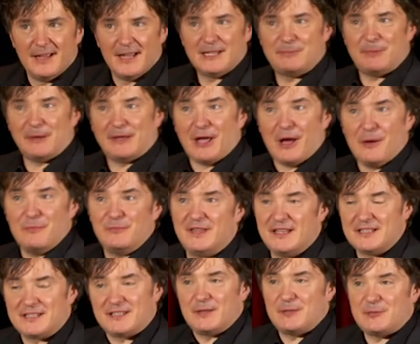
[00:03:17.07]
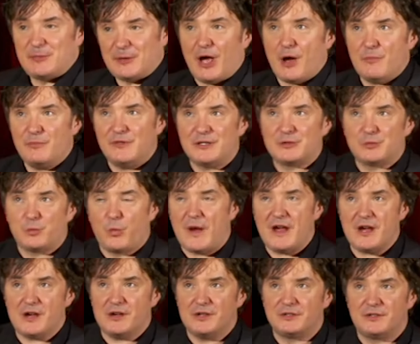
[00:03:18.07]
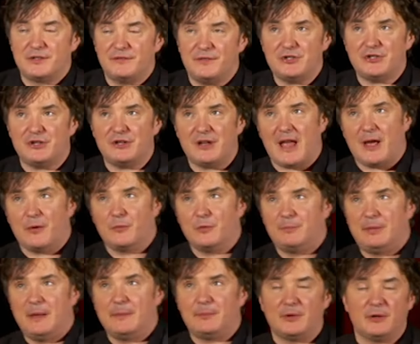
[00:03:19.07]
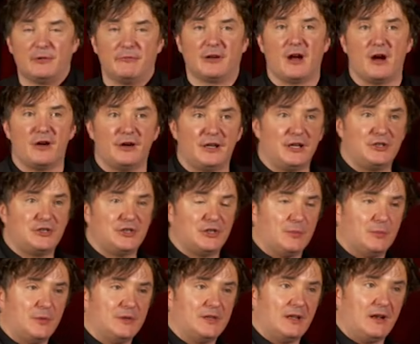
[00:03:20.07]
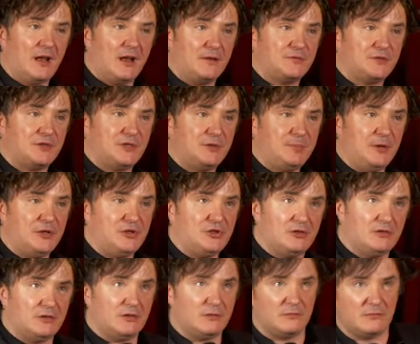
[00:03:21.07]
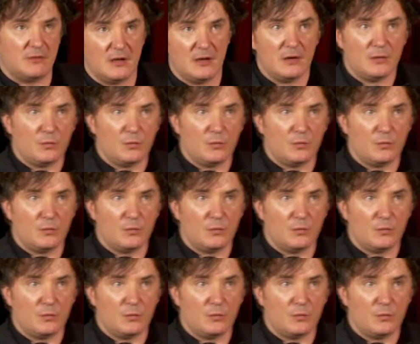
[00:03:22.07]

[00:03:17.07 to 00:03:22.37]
It's become this weird division now where people are regarding each other with a lot of suspicion and